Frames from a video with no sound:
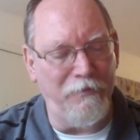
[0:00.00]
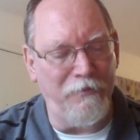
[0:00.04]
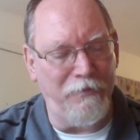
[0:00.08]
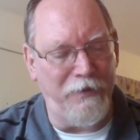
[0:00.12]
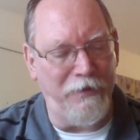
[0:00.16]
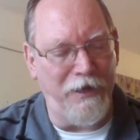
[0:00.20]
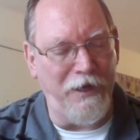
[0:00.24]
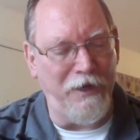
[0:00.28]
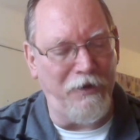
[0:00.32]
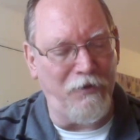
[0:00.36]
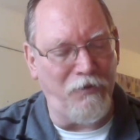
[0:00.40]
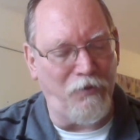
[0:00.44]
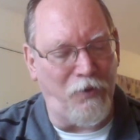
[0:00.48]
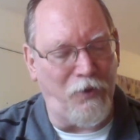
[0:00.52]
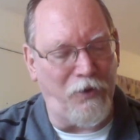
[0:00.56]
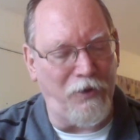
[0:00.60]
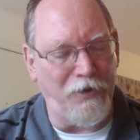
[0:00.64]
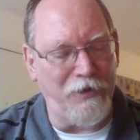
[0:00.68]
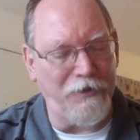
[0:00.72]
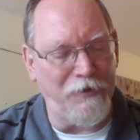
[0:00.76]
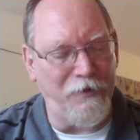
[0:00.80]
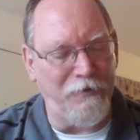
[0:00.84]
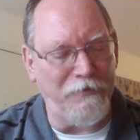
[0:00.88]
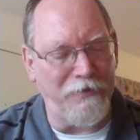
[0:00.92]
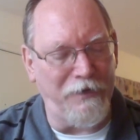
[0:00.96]
being
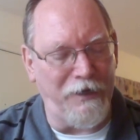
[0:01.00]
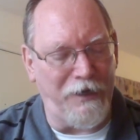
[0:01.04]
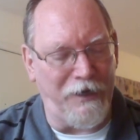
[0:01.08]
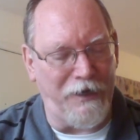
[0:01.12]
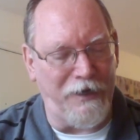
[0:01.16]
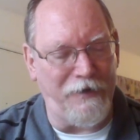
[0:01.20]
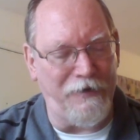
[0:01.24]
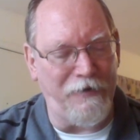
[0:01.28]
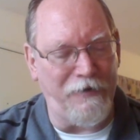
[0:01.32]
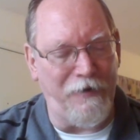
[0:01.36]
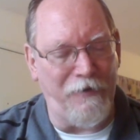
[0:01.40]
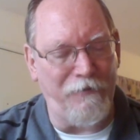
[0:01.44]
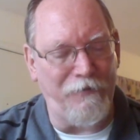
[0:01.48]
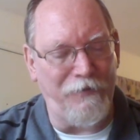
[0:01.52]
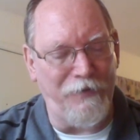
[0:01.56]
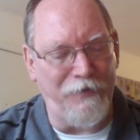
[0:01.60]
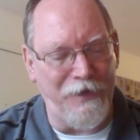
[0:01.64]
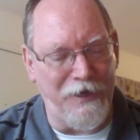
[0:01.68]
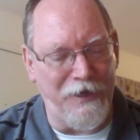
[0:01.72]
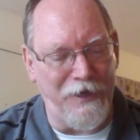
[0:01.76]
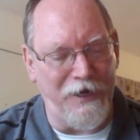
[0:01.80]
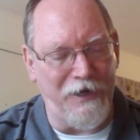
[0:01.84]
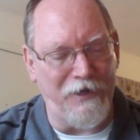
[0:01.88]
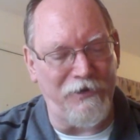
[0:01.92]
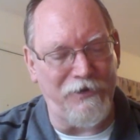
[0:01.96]
warned of God of
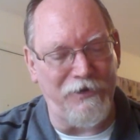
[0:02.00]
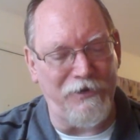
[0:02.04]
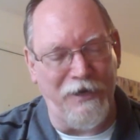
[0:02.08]
things